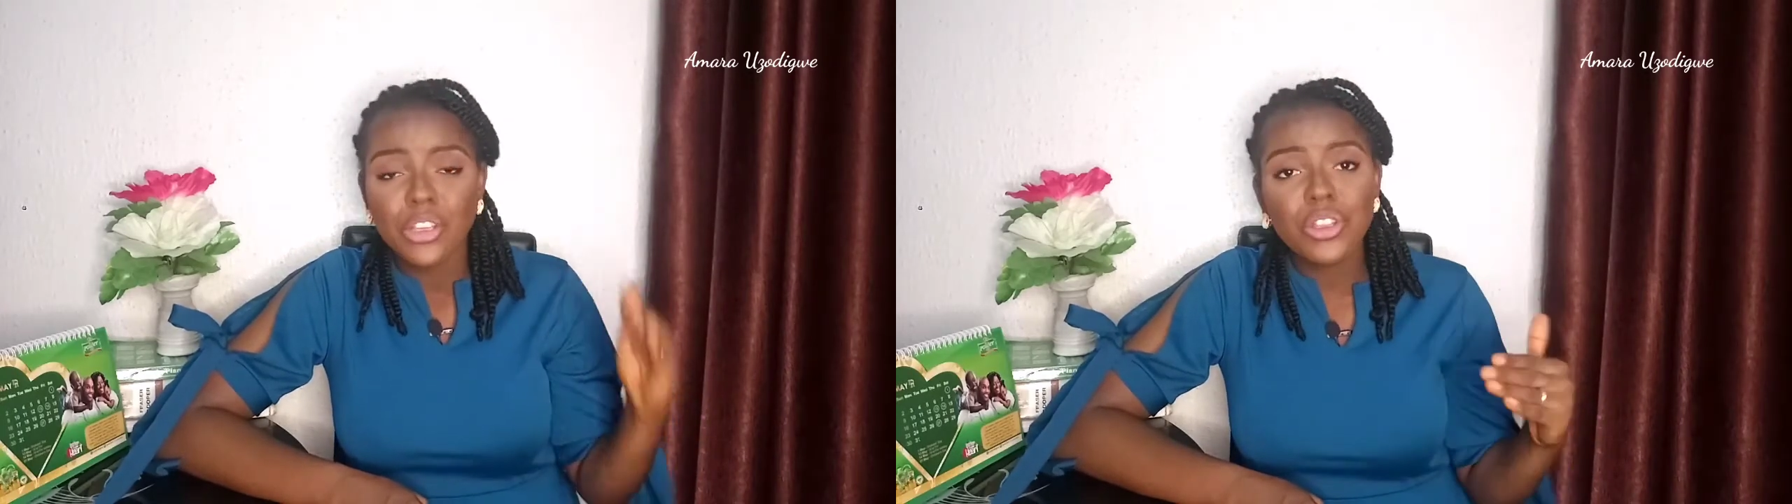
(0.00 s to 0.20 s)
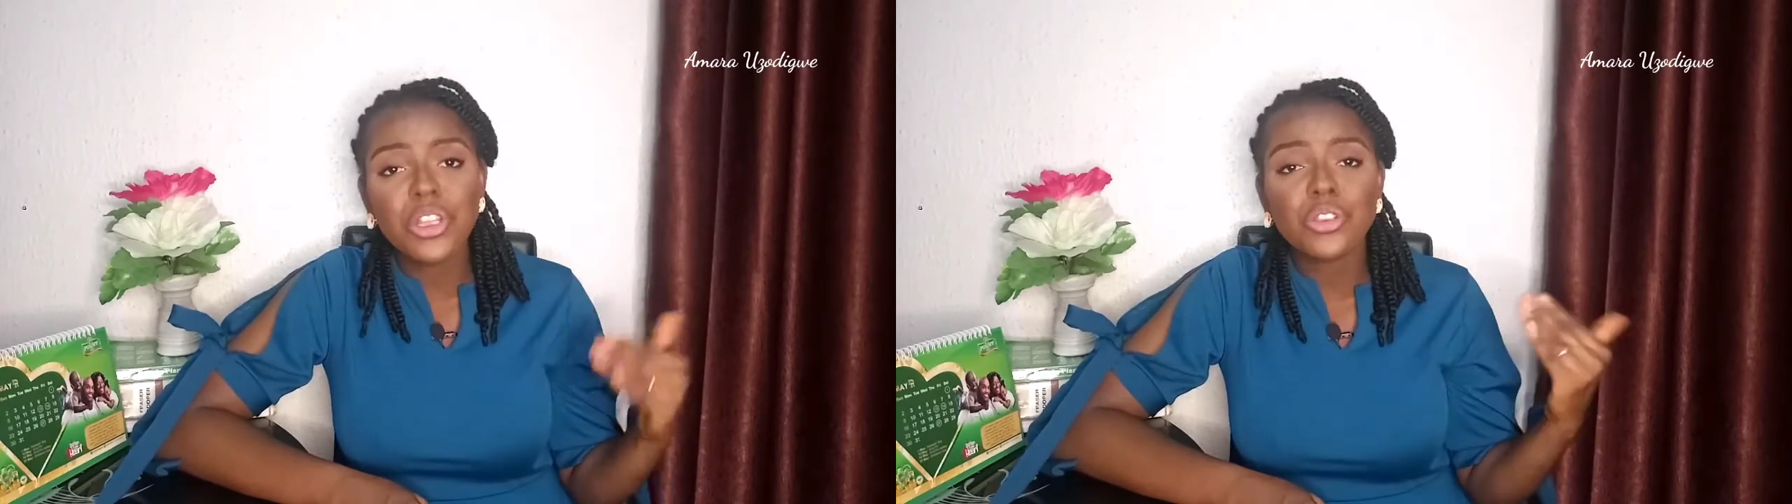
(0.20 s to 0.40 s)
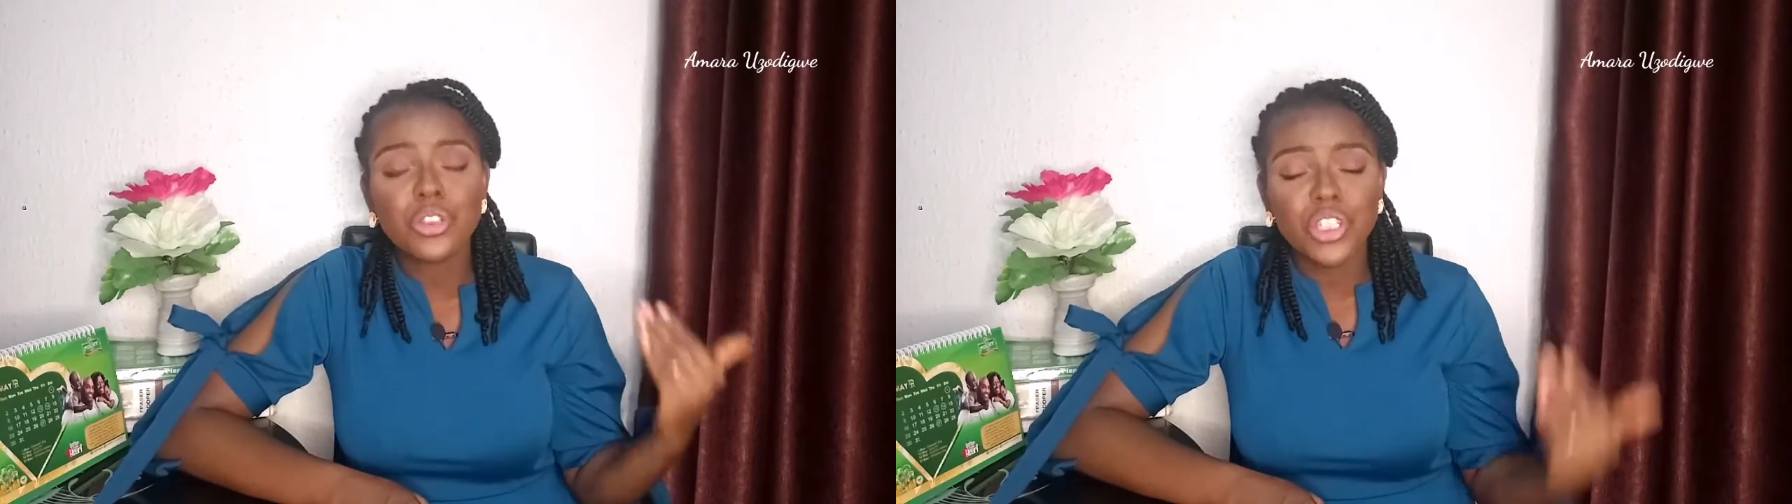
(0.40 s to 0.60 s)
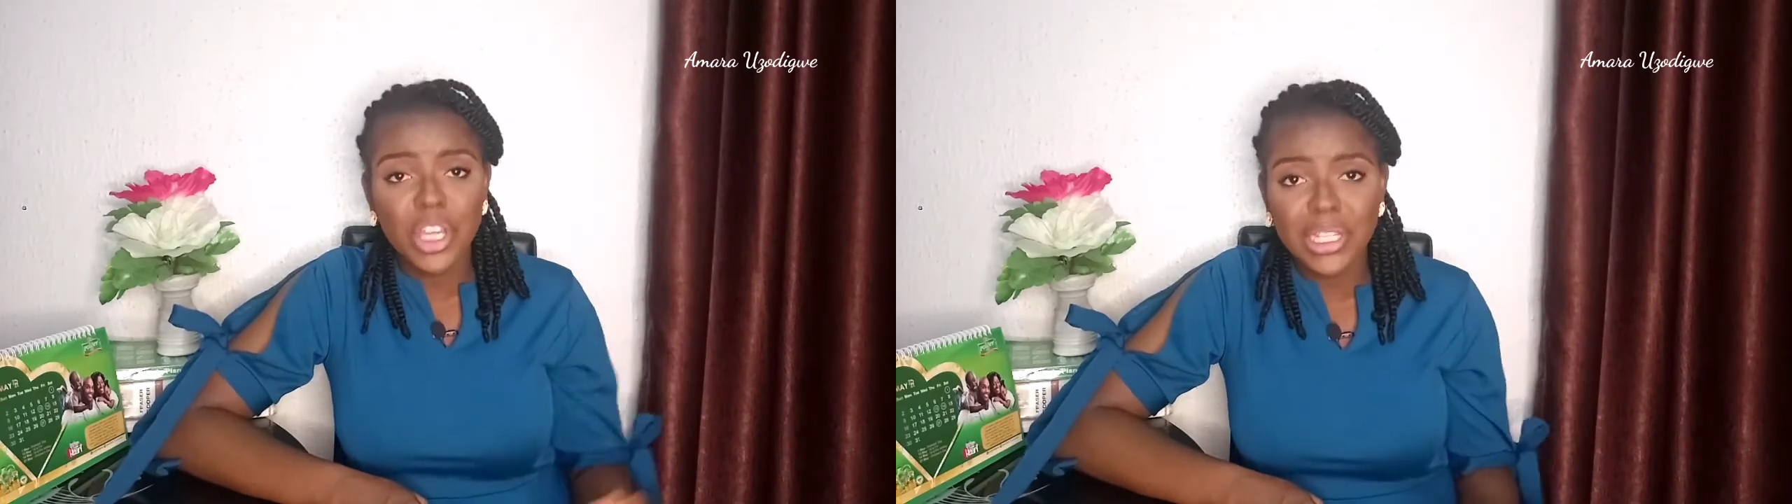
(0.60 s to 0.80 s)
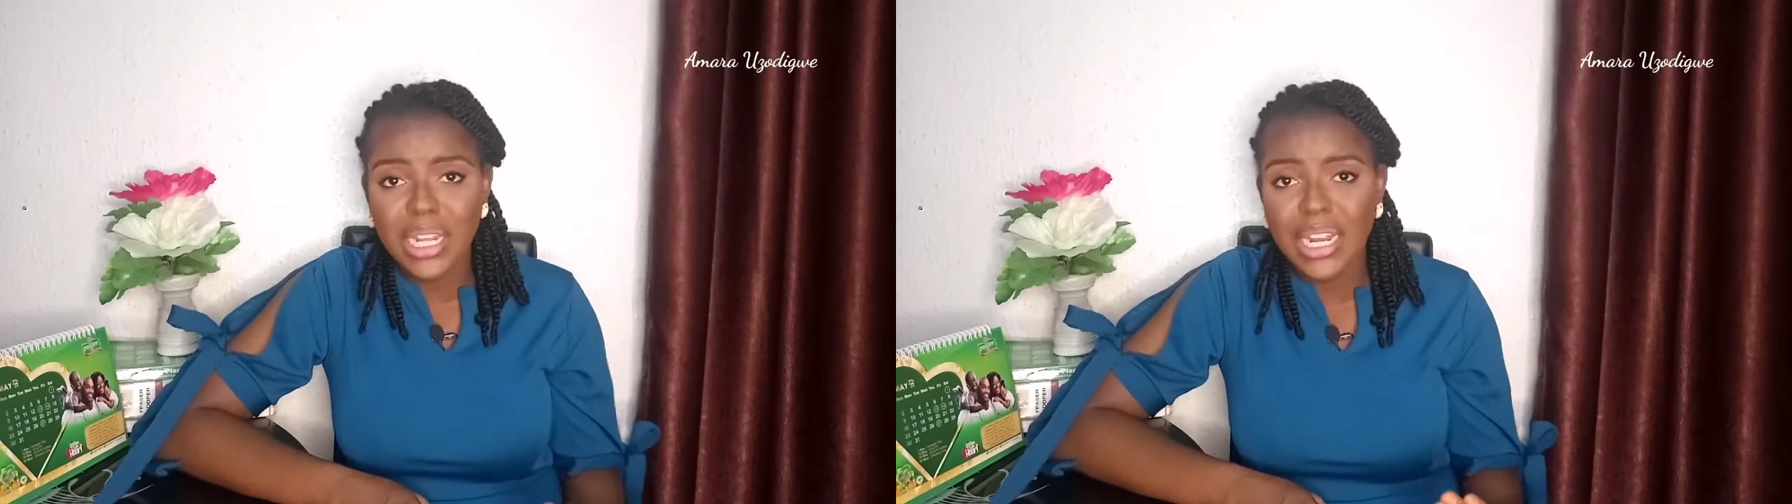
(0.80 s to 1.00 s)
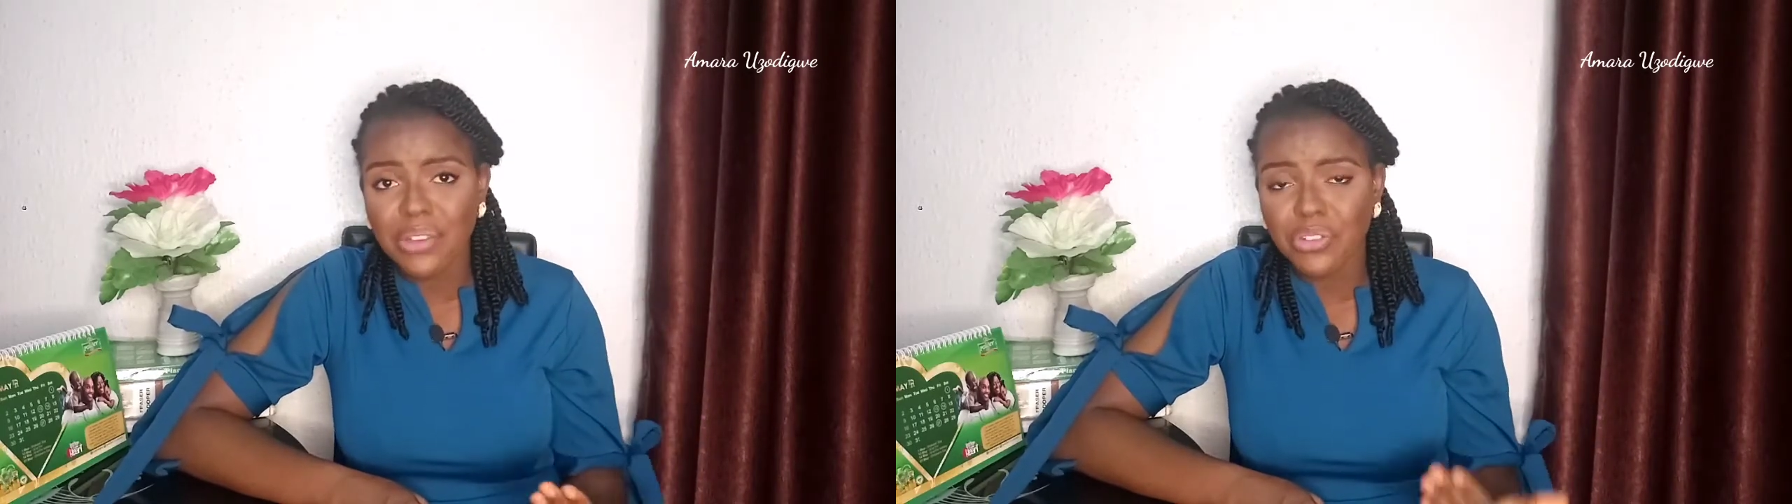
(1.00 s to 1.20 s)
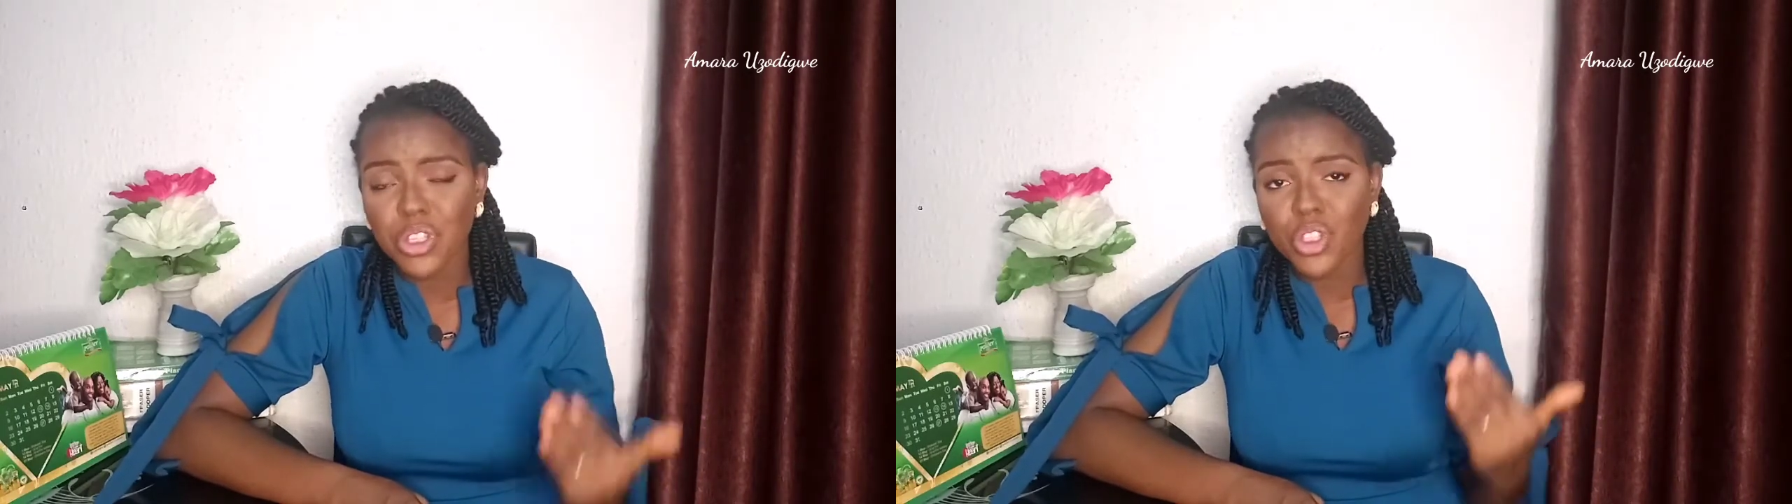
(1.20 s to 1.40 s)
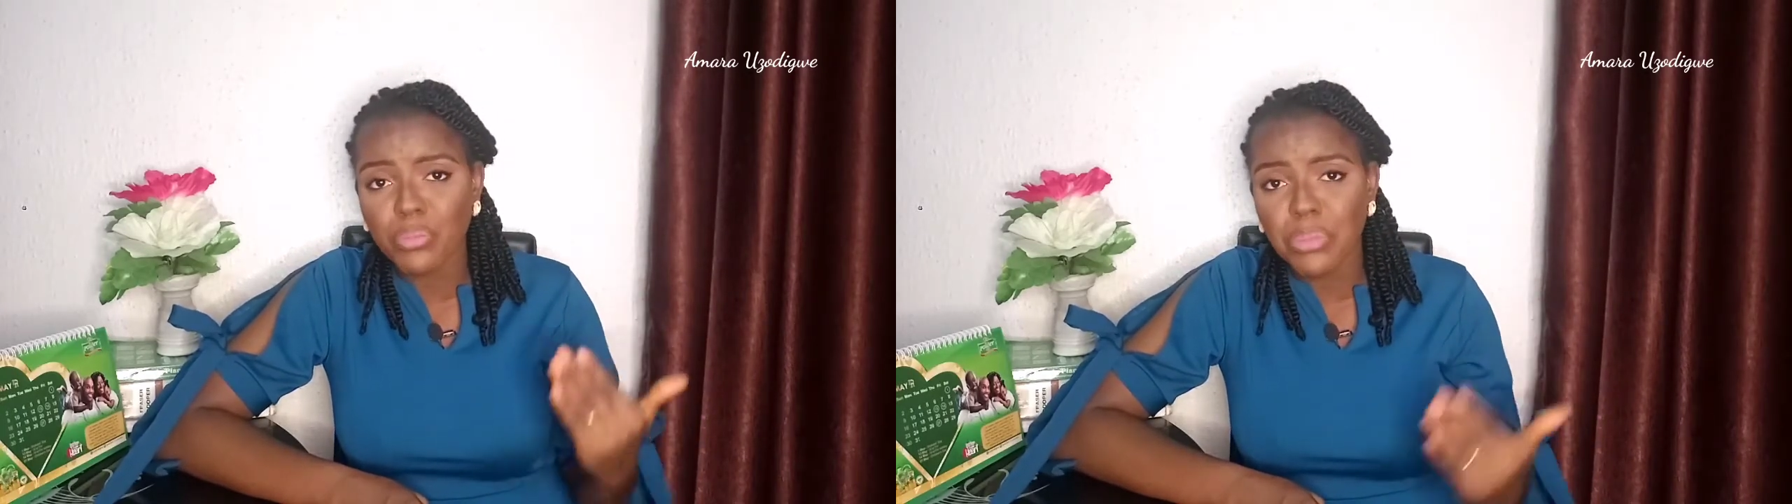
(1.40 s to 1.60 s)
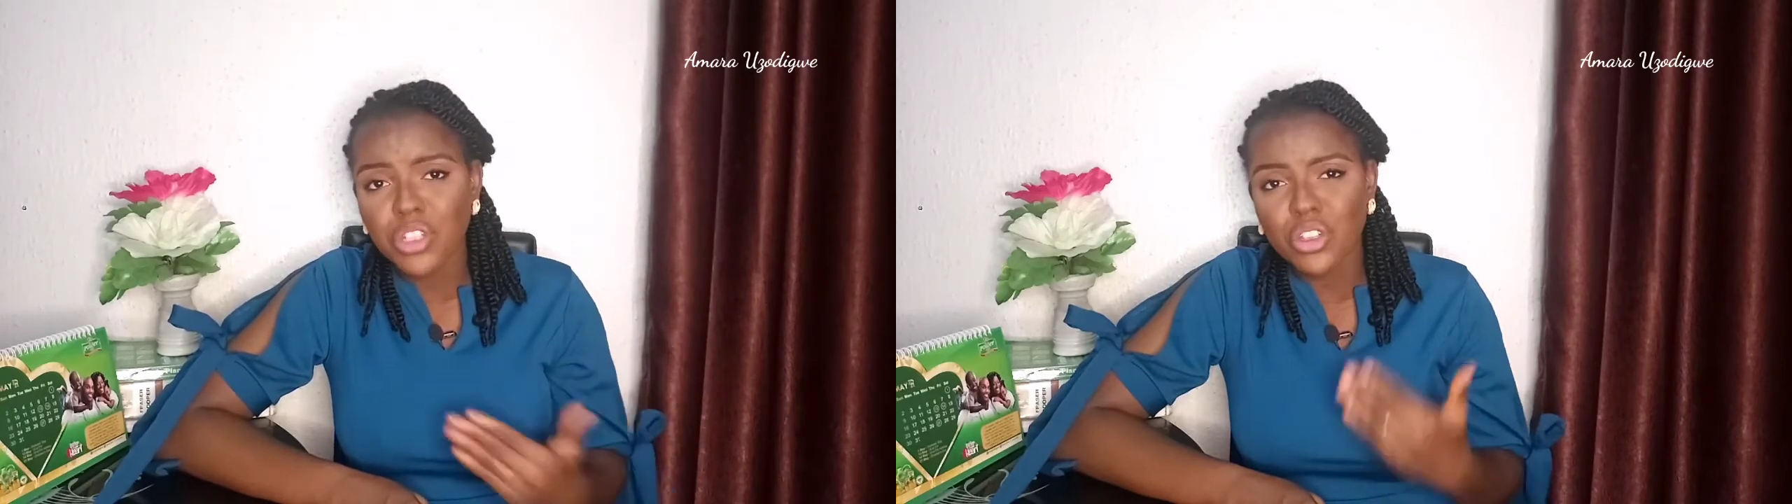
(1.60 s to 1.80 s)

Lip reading: You need to check the levels to make